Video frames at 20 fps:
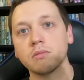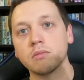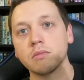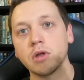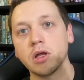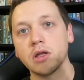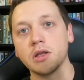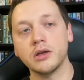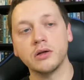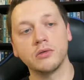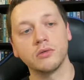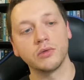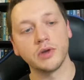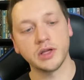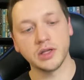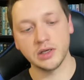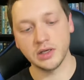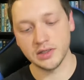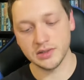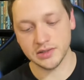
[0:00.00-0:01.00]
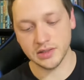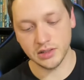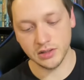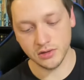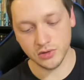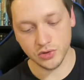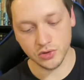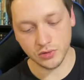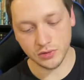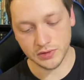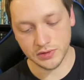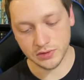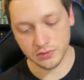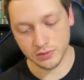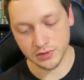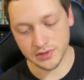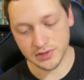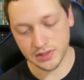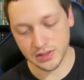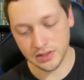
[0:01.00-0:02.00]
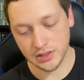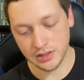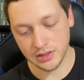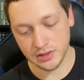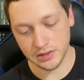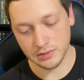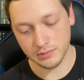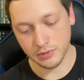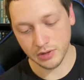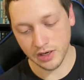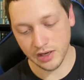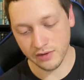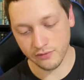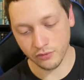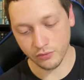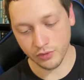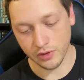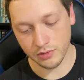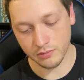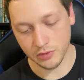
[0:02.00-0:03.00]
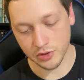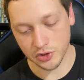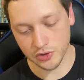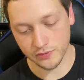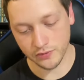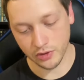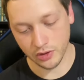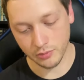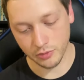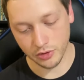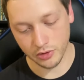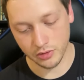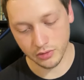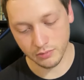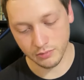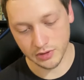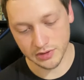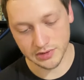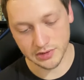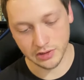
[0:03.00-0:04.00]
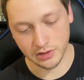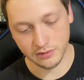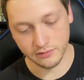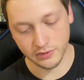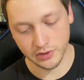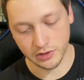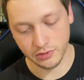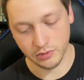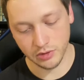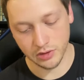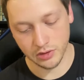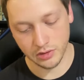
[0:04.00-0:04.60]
I don't recognize any of the short stories in it, but I haven't read much Farmer myself anyway.